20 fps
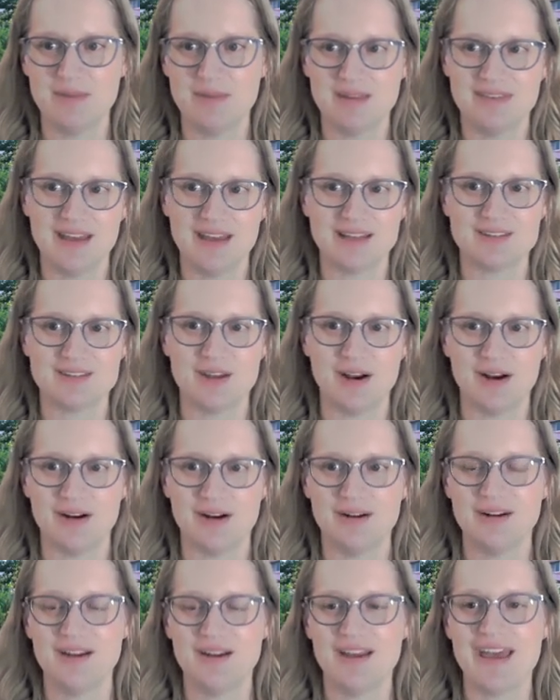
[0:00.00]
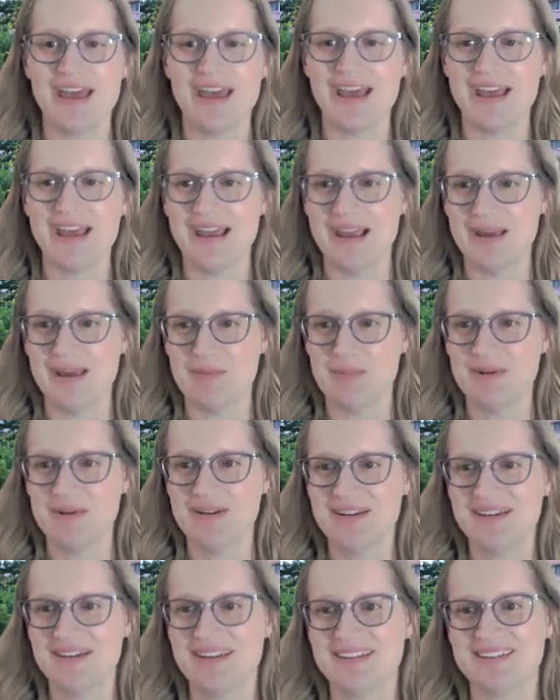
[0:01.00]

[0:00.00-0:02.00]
but that's our aim.